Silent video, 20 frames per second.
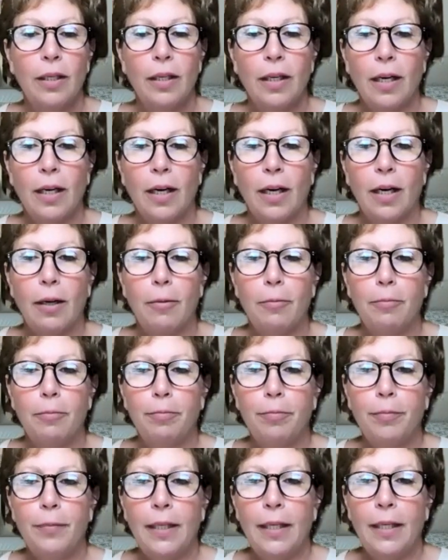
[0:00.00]

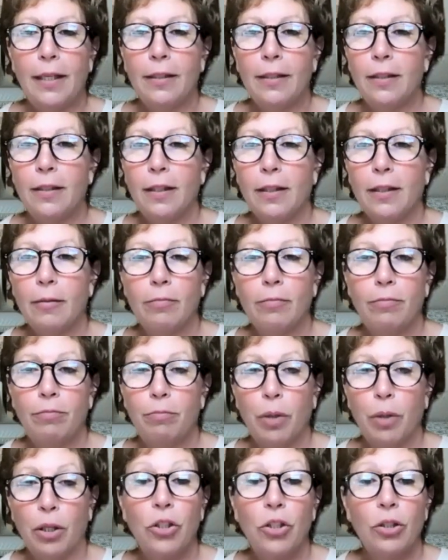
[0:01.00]
and
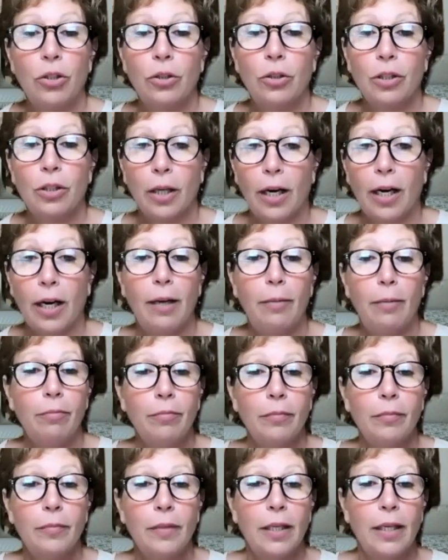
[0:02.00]
budget your time
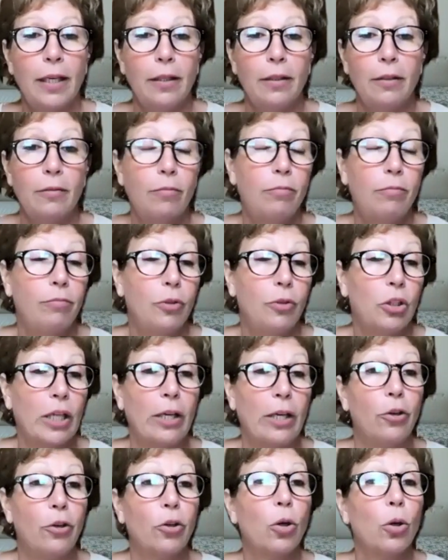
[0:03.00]
and
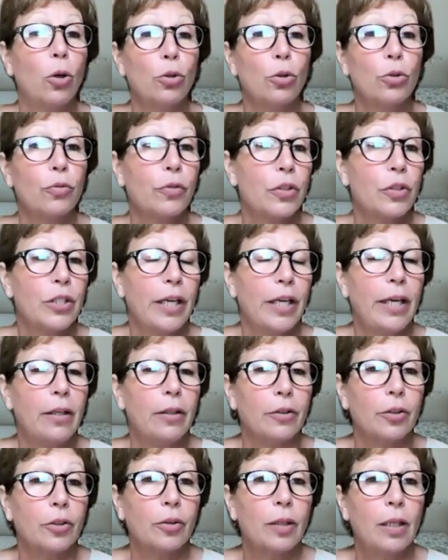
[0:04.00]
set your goals for
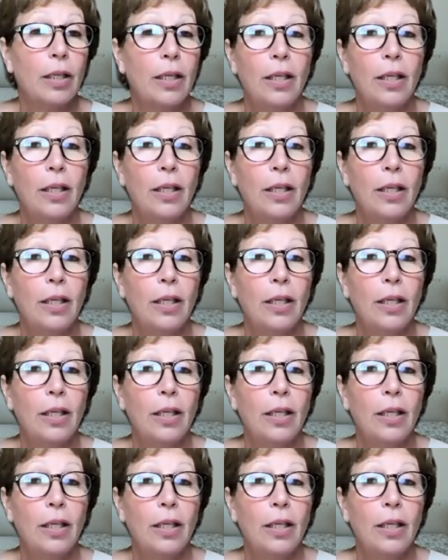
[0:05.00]
sales.